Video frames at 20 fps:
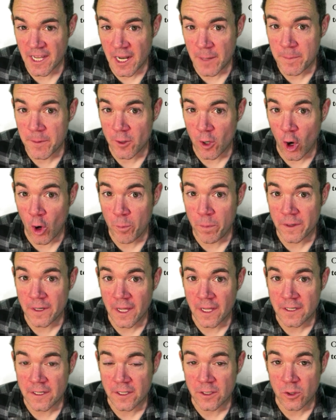up an
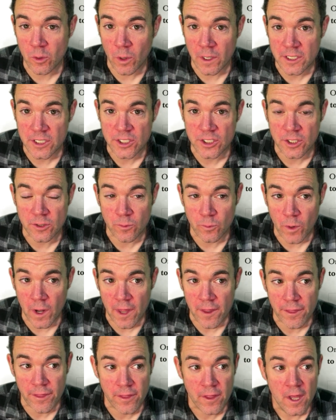open-ended question
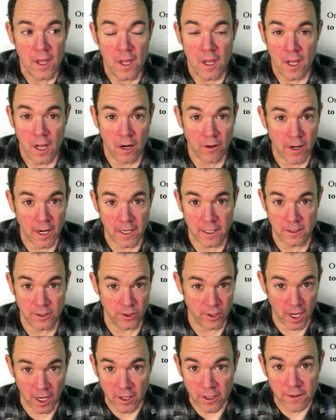with, all right, you're
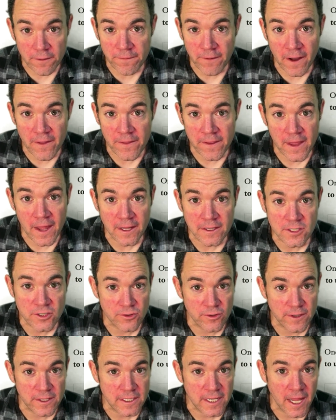not going to find the answer
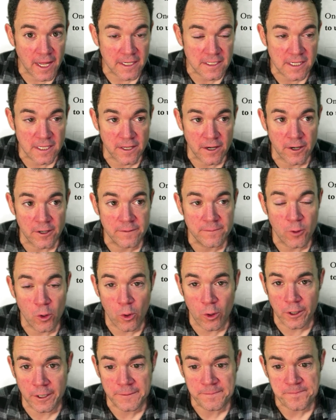in the text there,
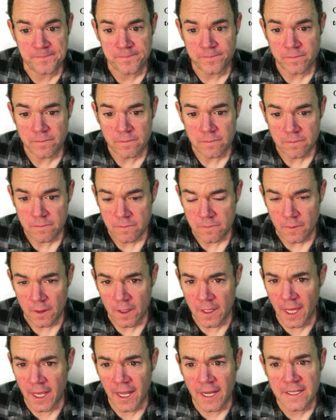or,
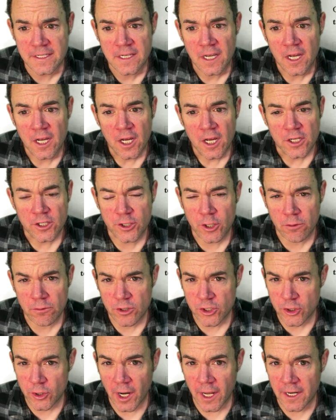okay guys, don't
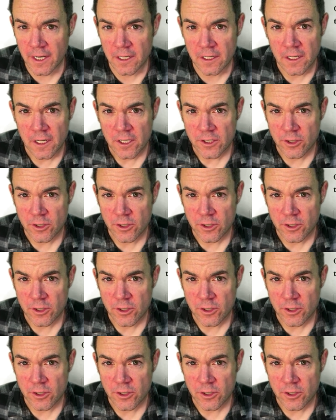try to